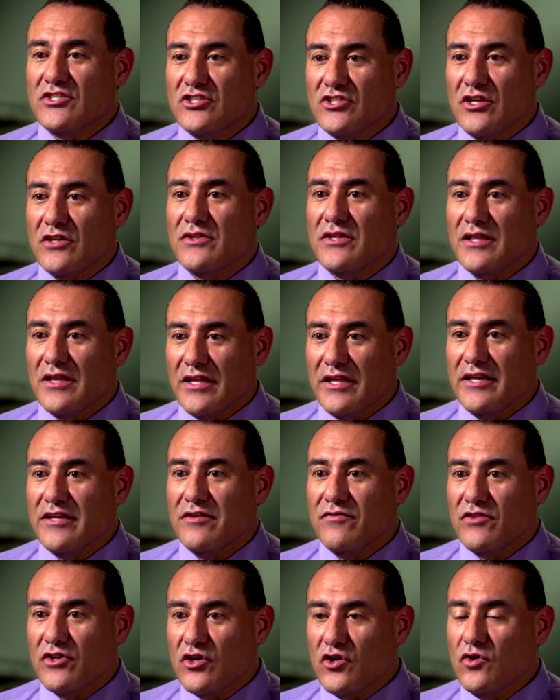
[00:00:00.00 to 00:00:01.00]
to shut the lid
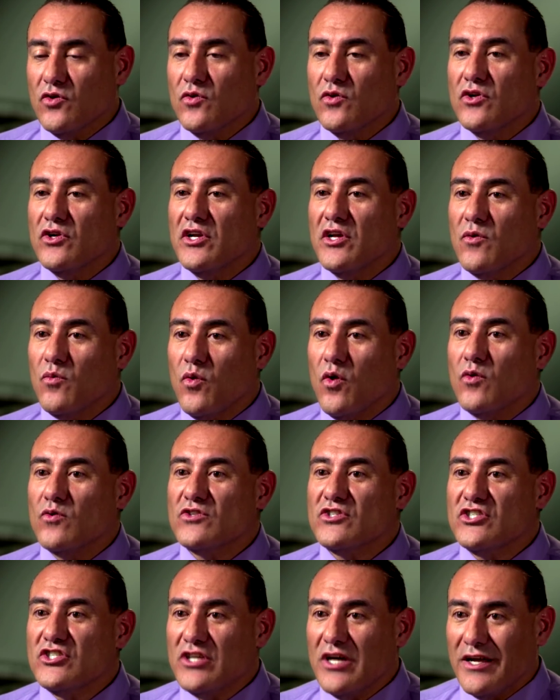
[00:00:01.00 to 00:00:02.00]
of the cooler and it
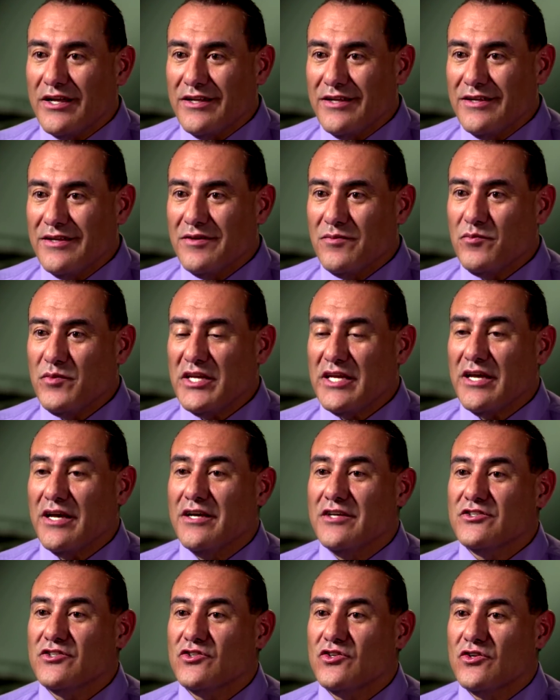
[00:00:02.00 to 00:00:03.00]
won't shut
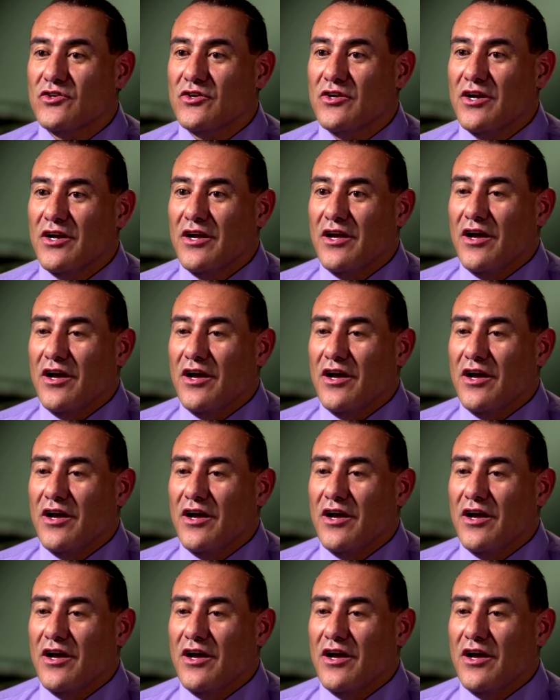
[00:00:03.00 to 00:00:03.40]
because her